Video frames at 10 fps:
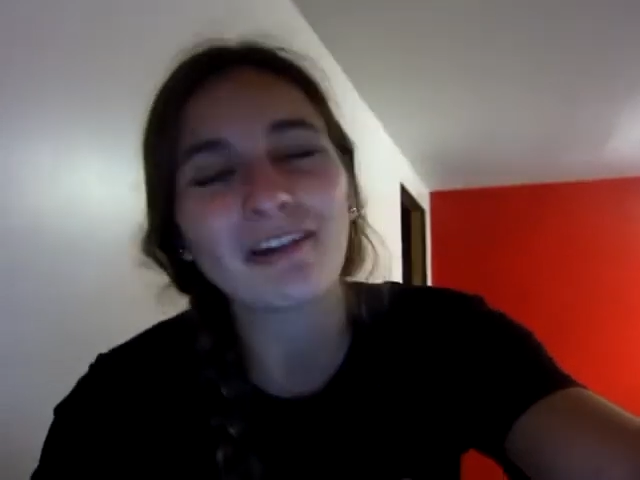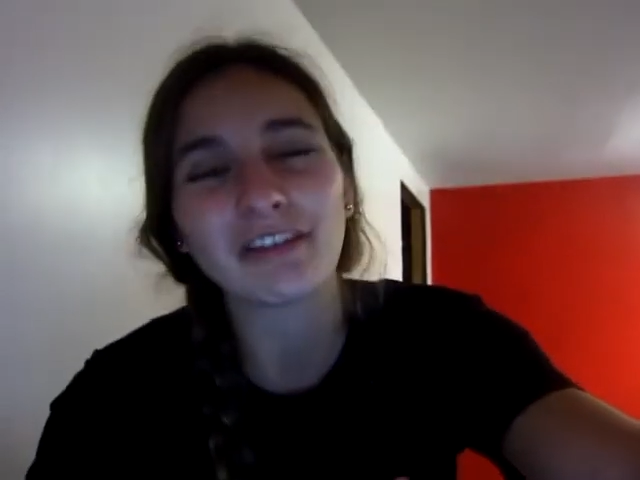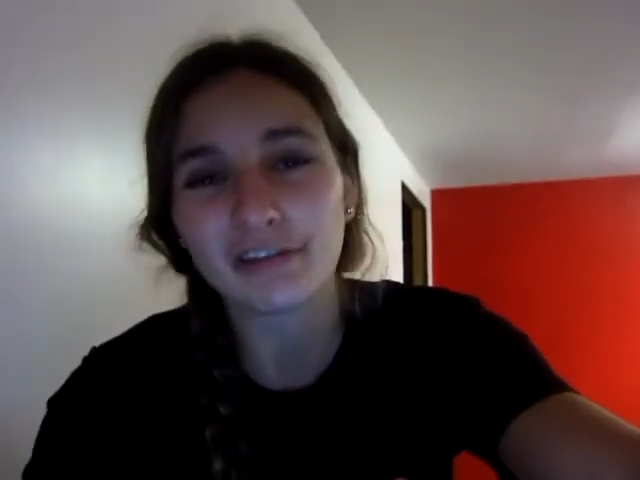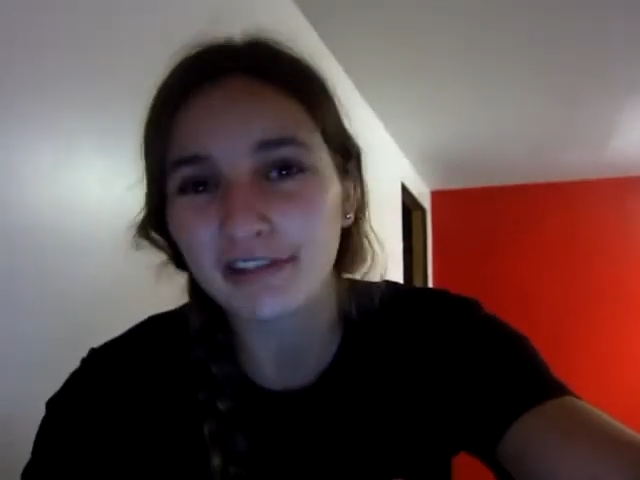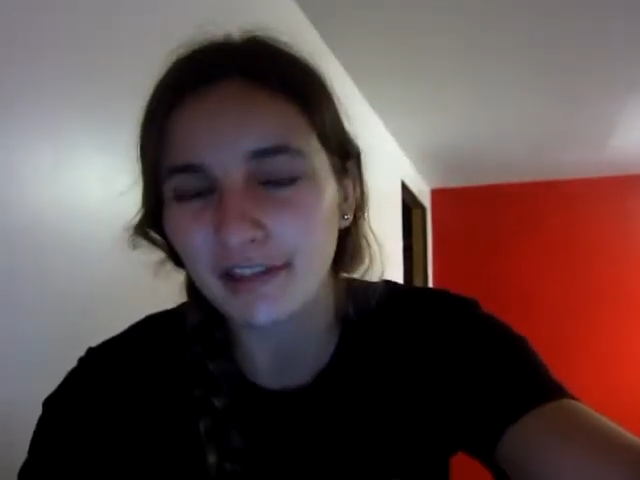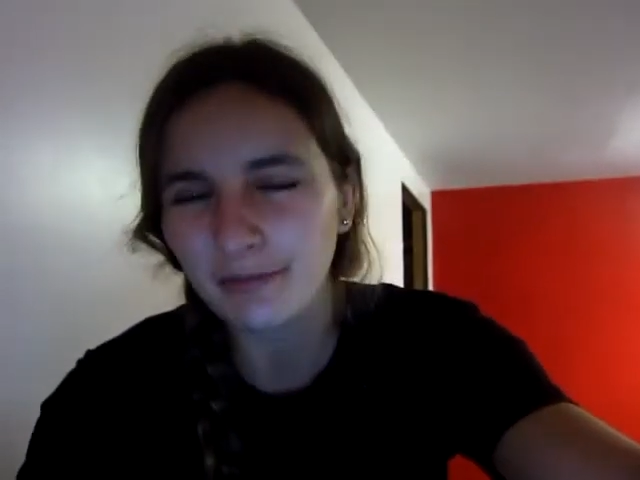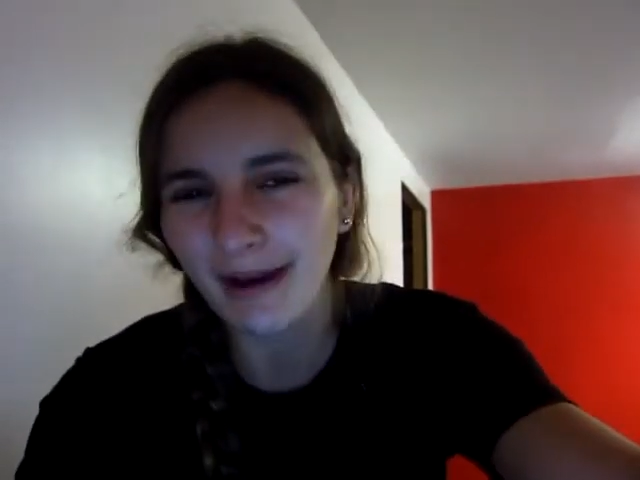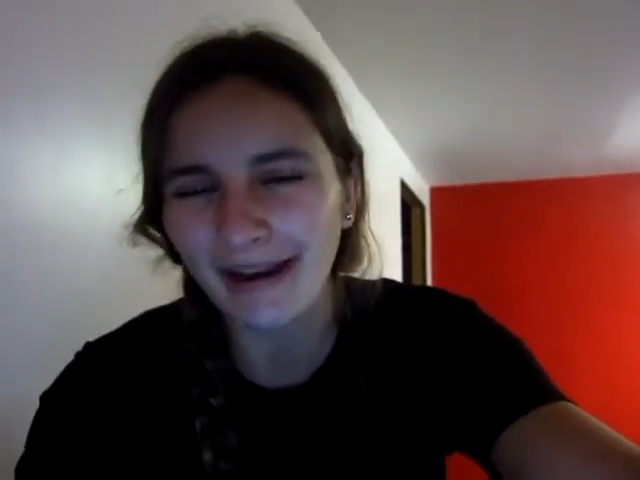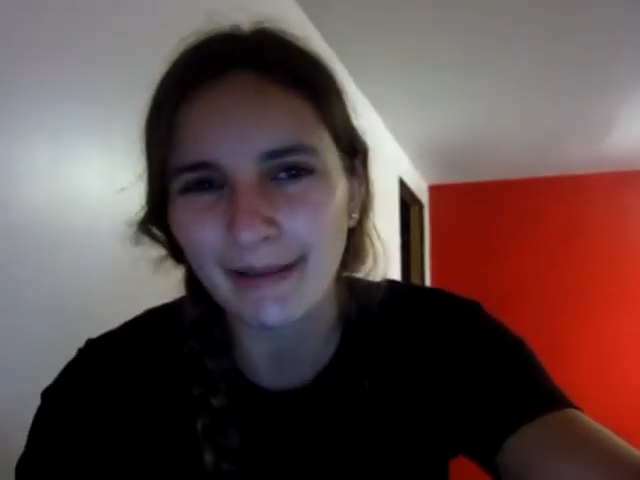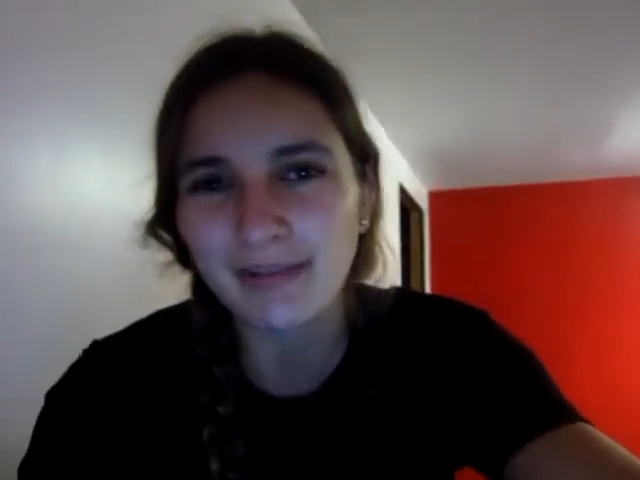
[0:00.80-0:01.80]
YouTube.
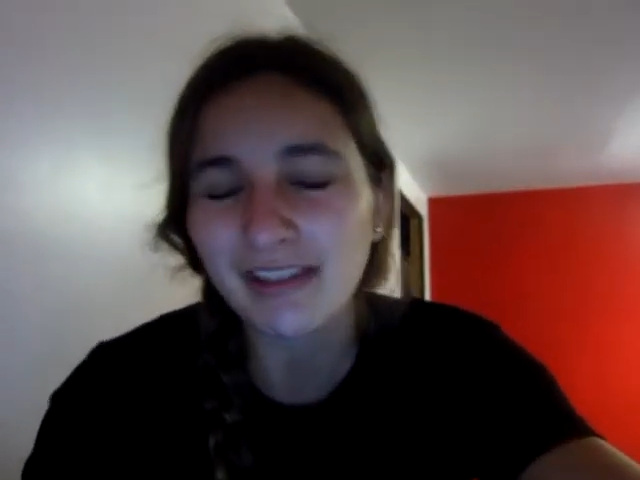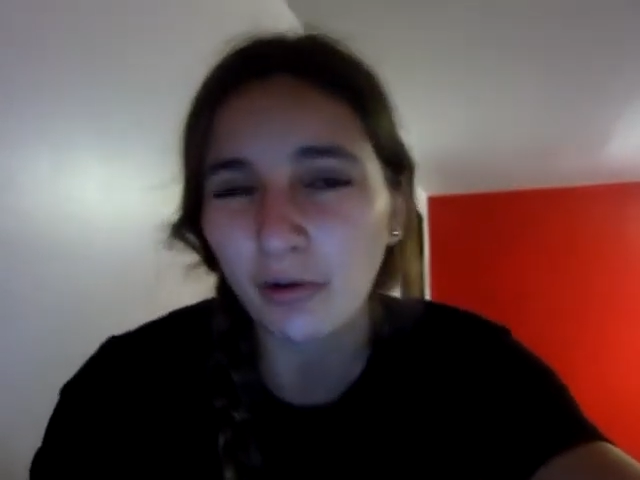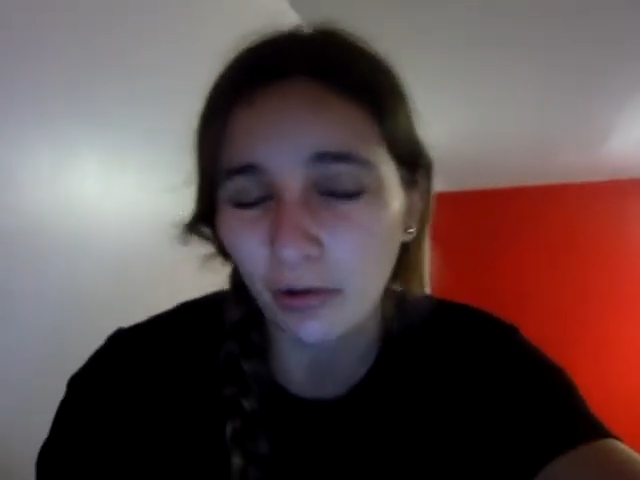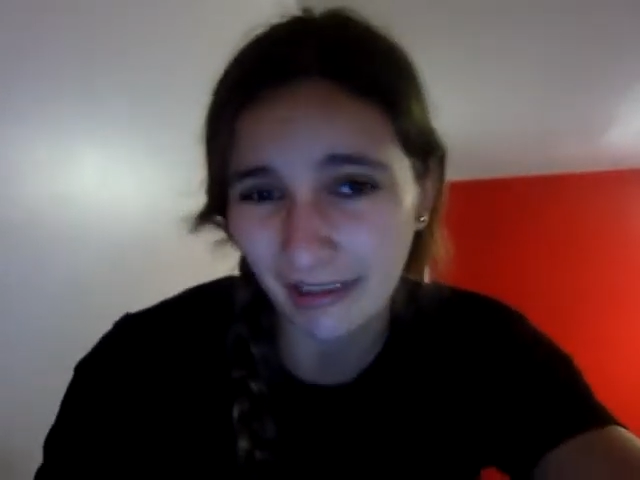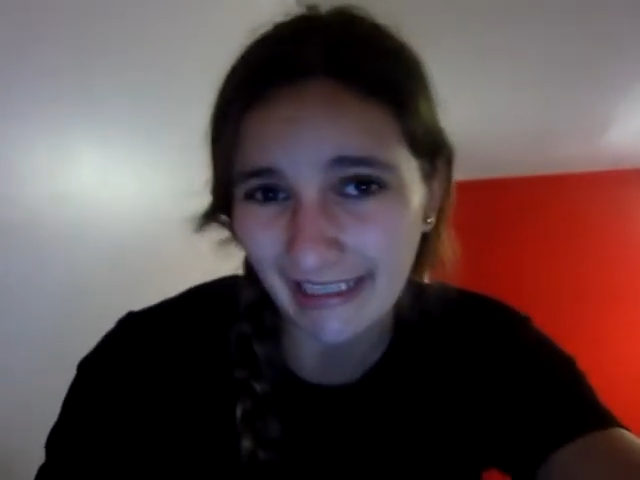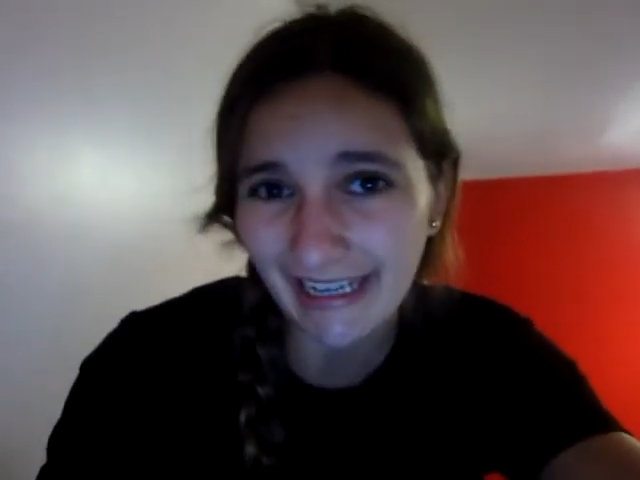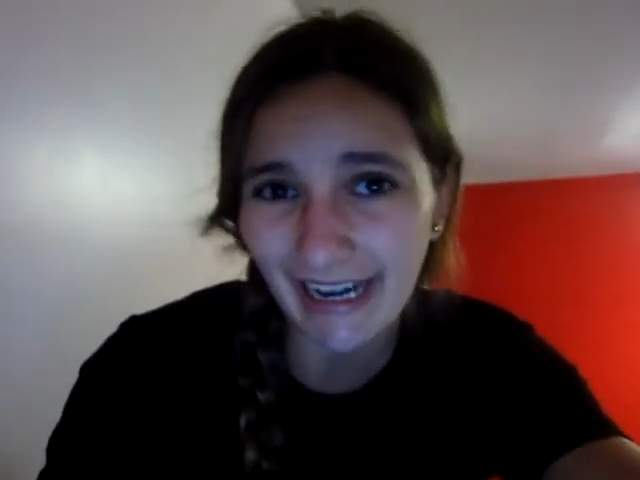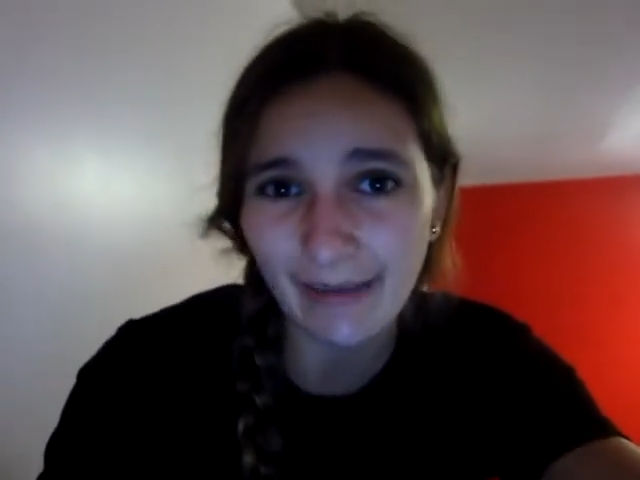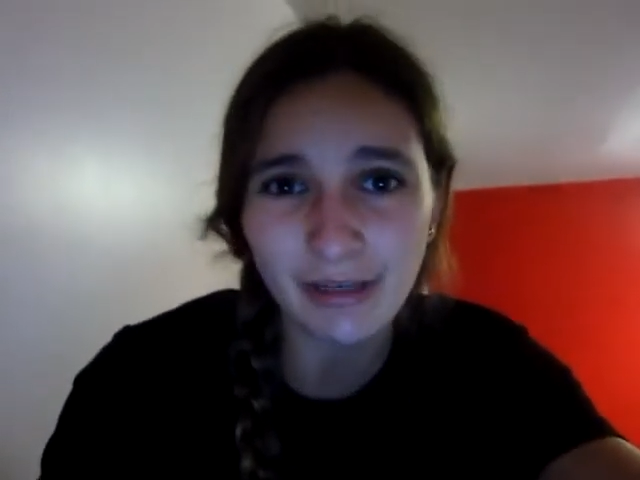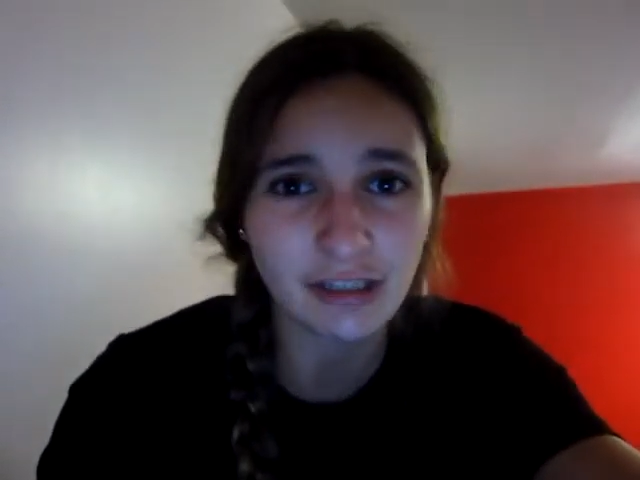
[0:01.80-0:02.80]
My name is Courtney,
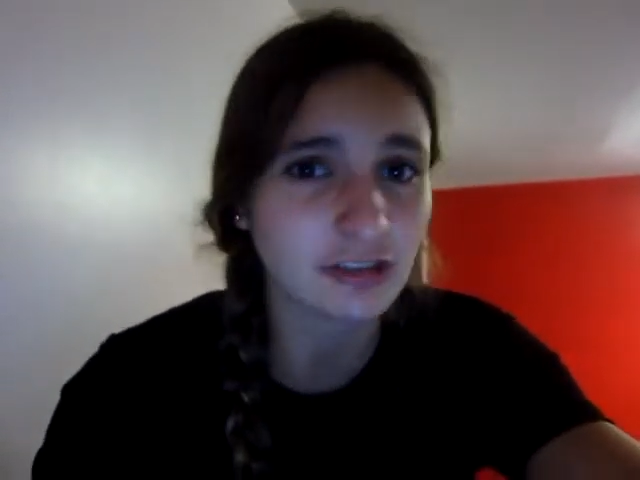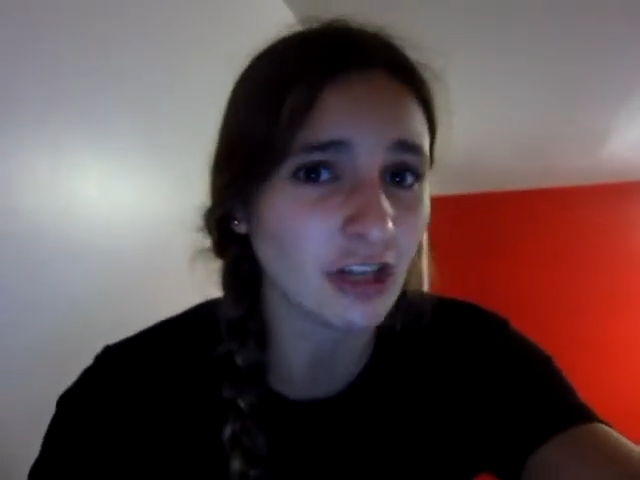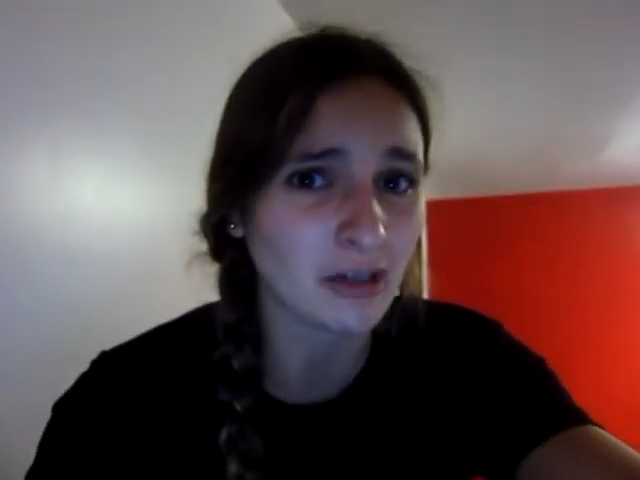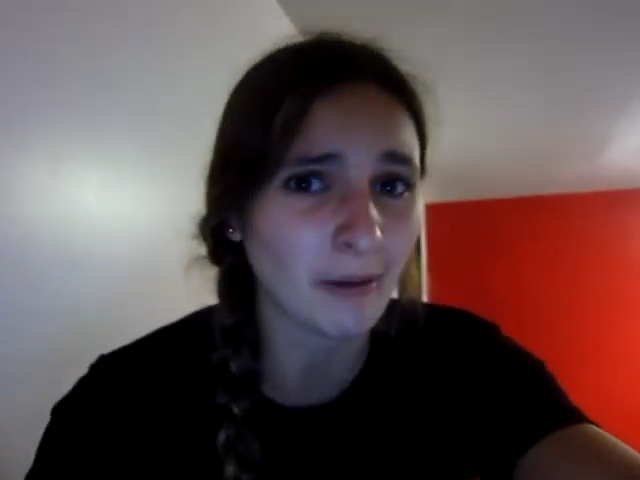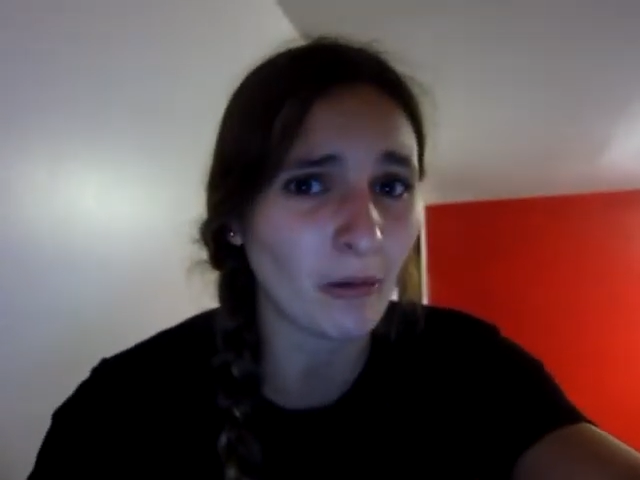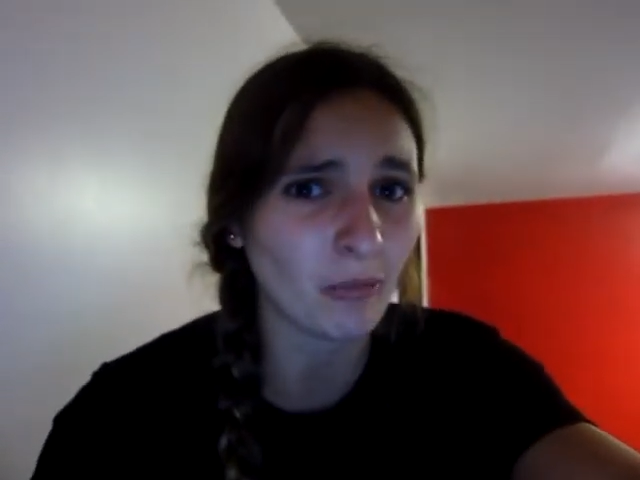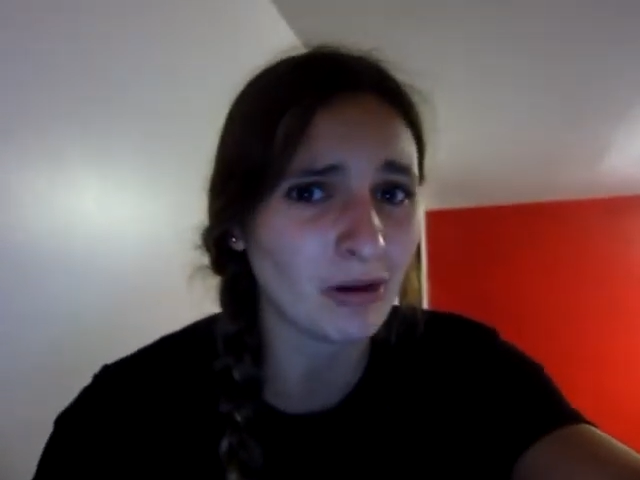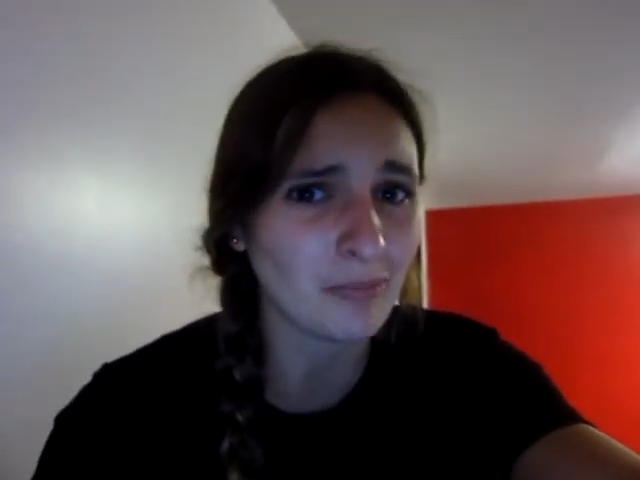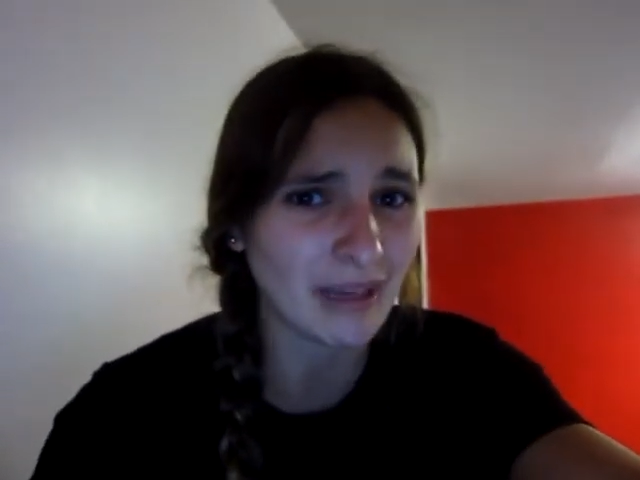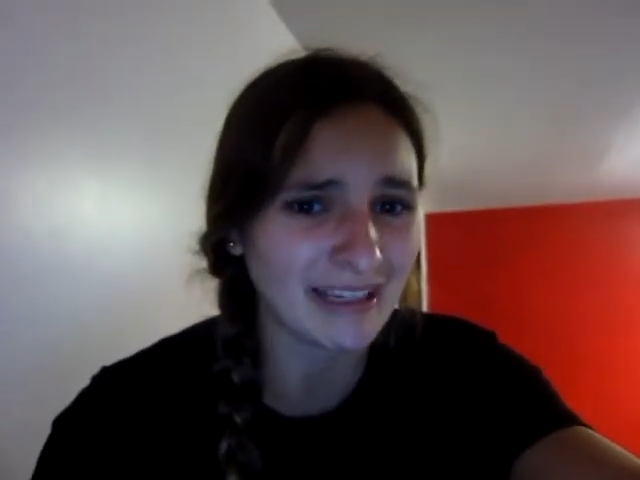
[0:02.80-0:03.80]
and I'm here to talk about
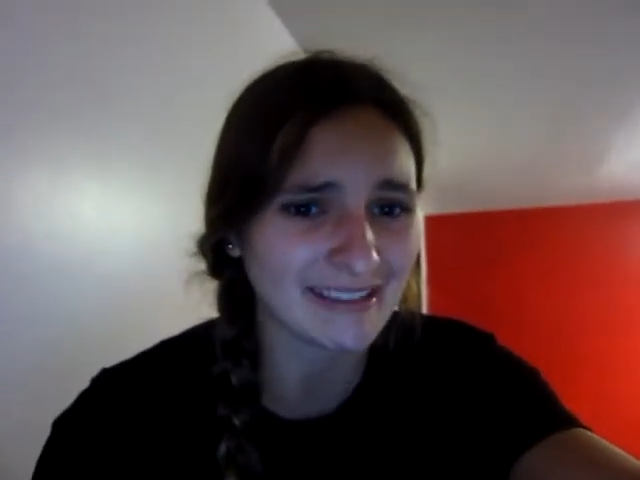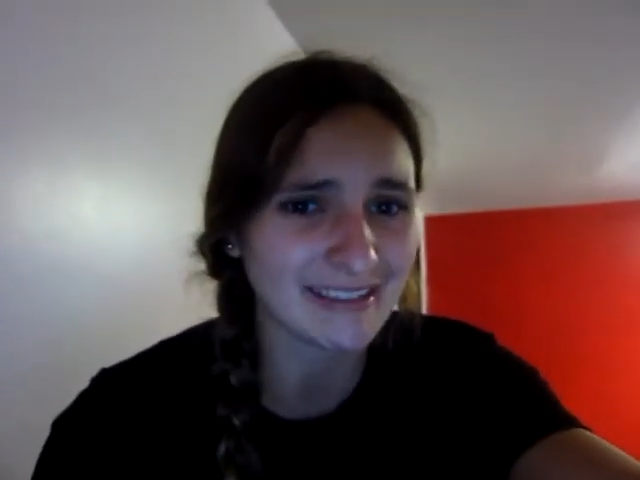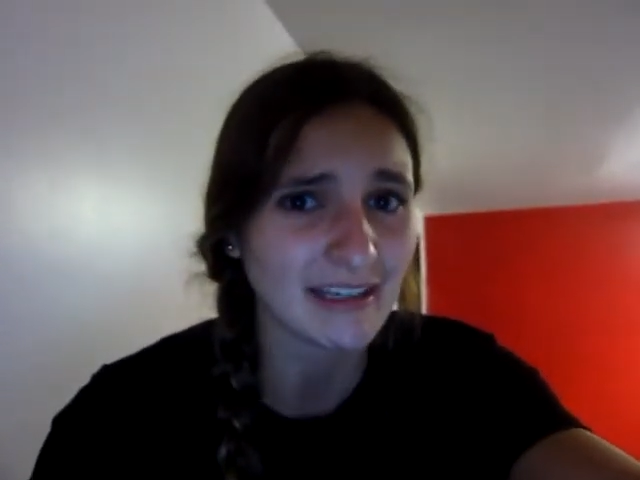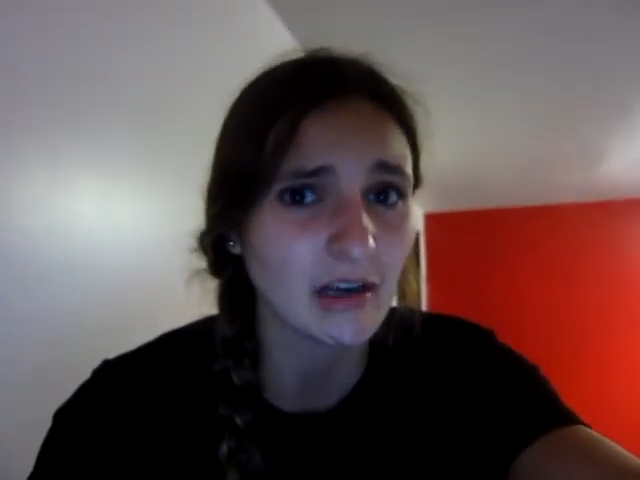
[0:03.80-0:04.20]
what makes